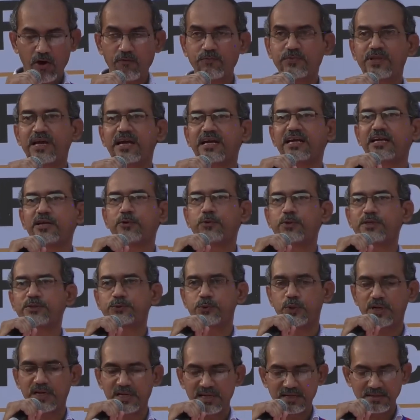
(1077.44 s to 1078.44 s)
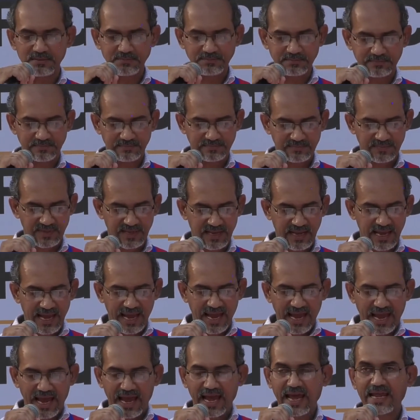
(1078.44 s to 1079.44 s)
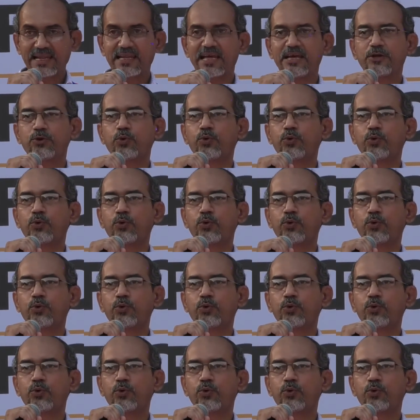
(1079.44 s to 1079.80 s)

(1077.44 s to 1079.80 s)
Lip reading: of the individual and the